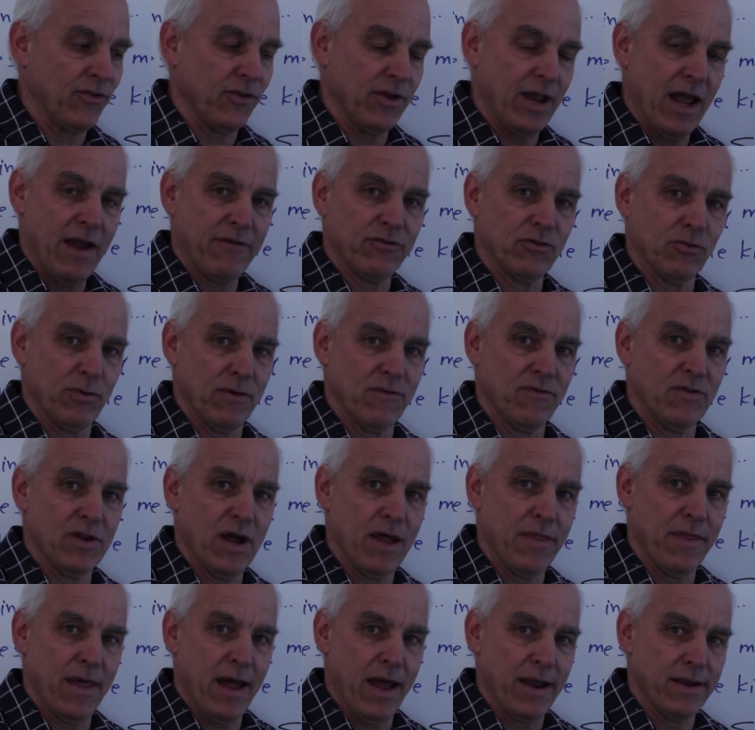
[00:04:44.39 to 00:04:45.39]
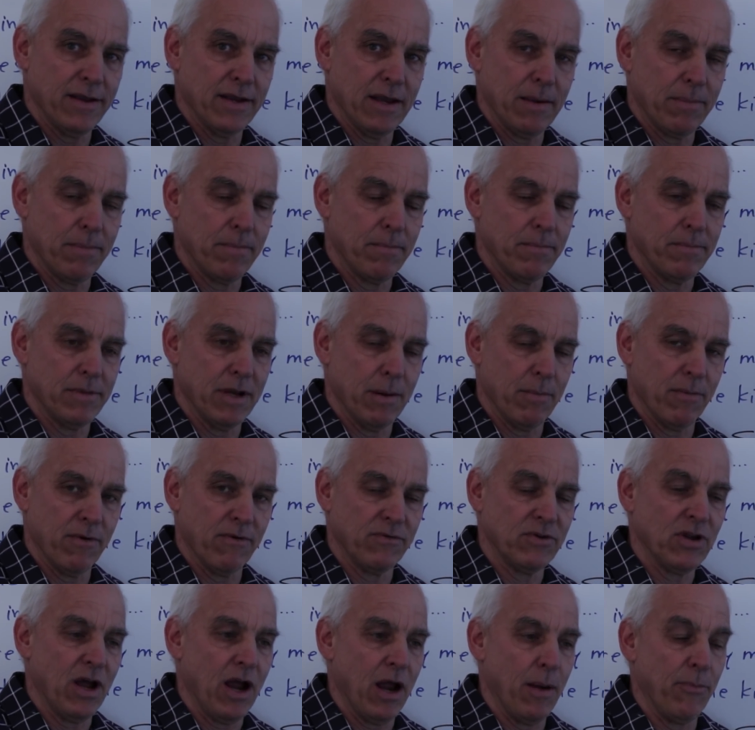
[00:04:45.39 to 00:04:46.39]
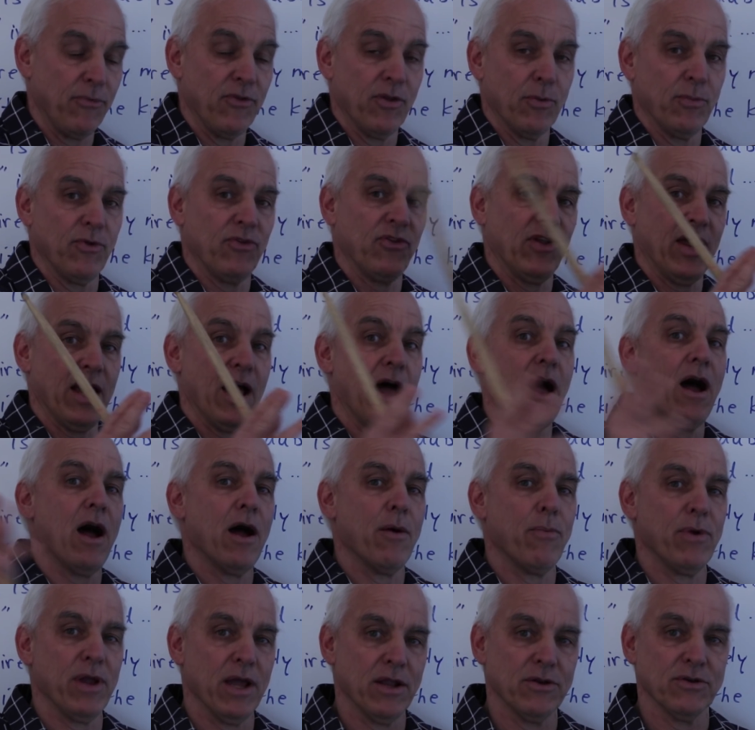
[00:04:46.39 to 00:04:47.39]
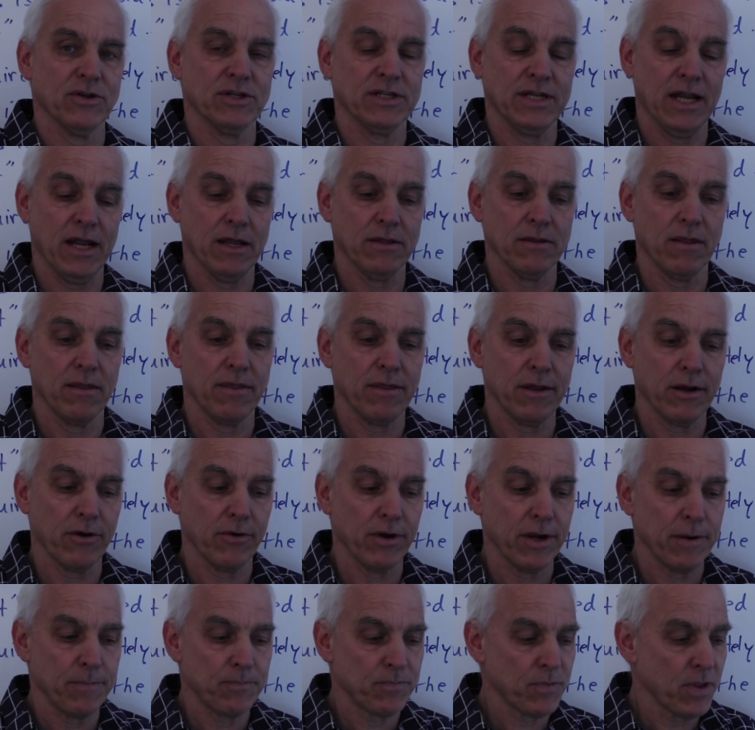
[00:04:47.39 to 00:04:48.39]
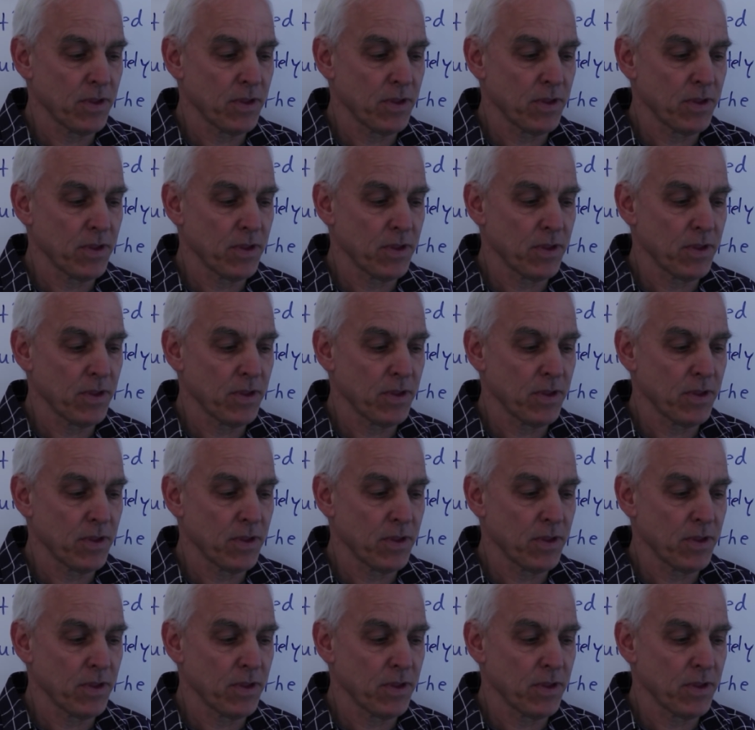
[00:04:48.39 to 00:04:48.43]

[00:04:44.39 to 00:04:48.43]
and after we've done that enough number of times, then we say, aha, we understand the theory.